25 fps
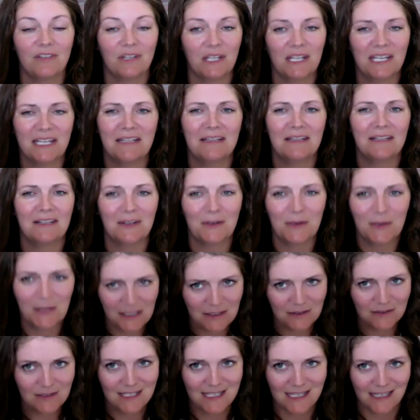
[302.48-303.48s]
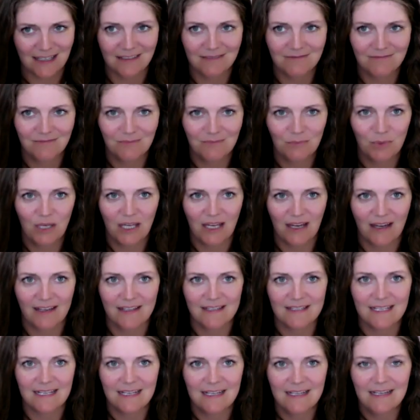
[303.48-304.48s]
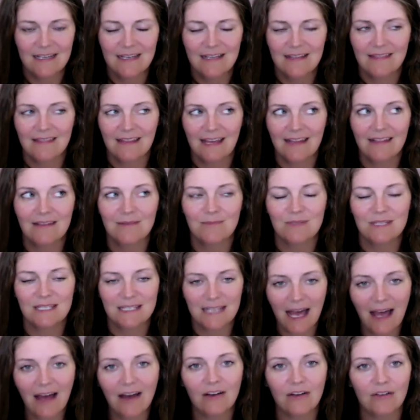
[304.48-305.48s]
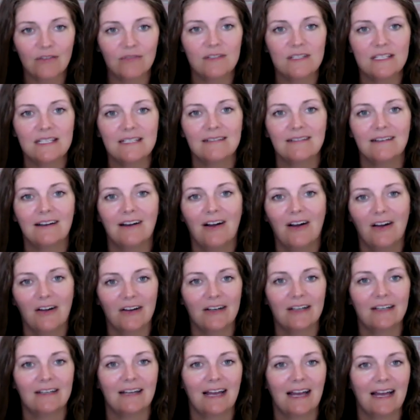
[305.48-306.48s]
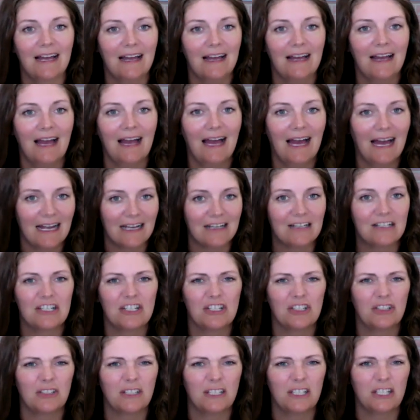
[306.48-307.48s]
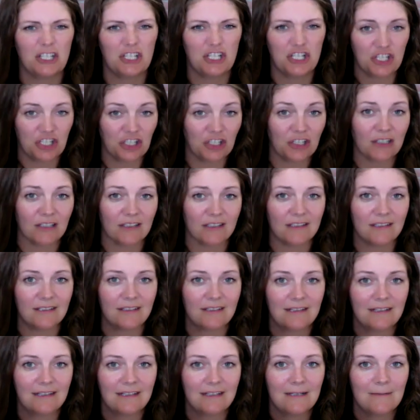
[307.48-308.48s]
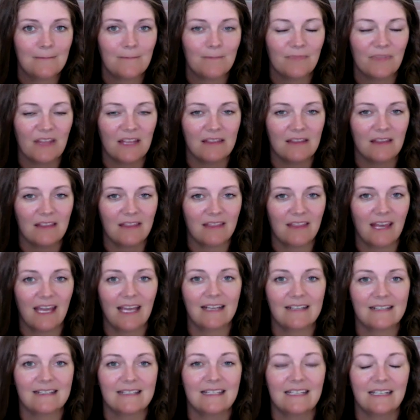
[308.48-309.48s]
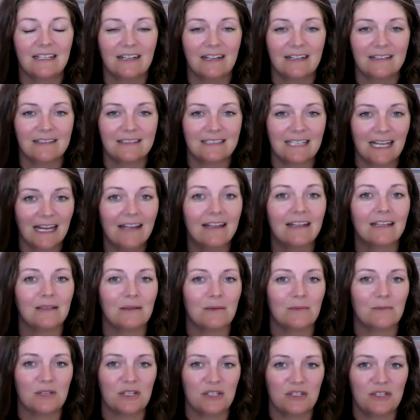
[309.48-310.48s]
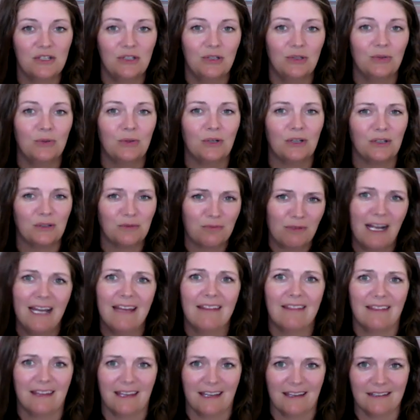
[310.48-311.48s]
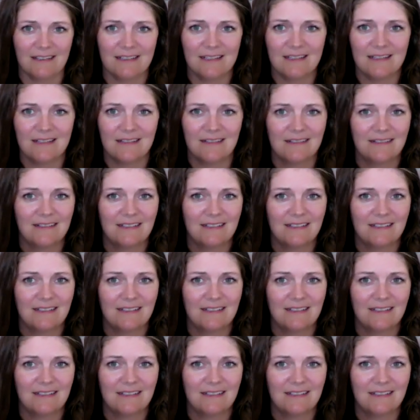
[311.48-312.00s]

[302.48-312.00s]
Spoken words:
feeling a little guilty because they themselves aren't actually sure that the things they're telling them to do are the right things.